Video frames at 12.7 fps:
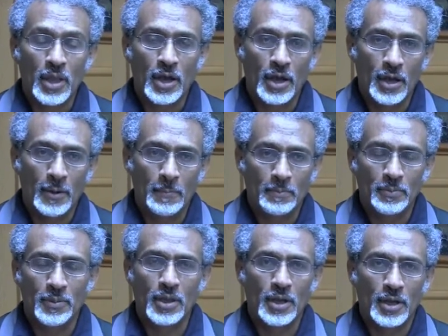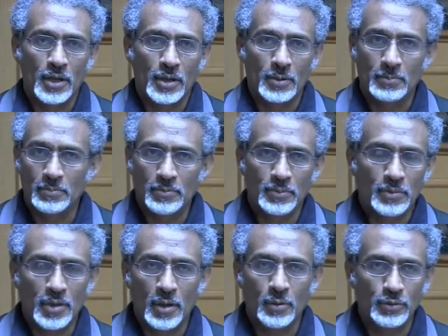That
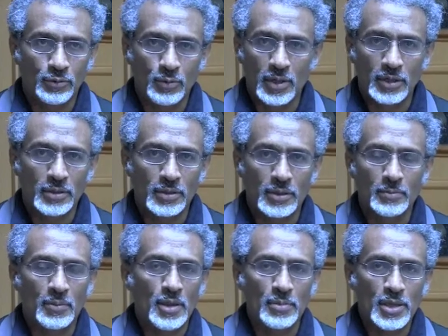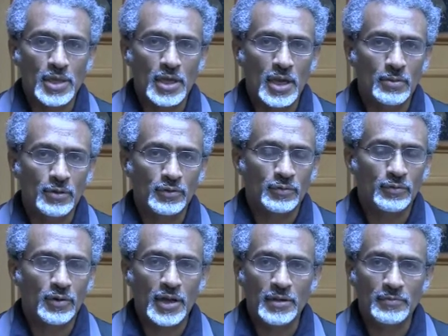was when maybe I was
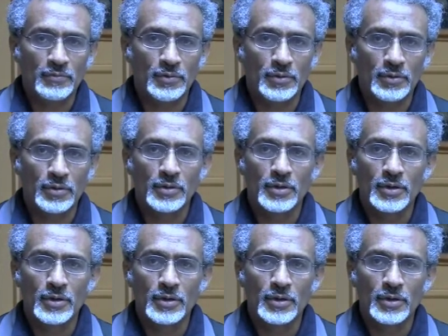5 or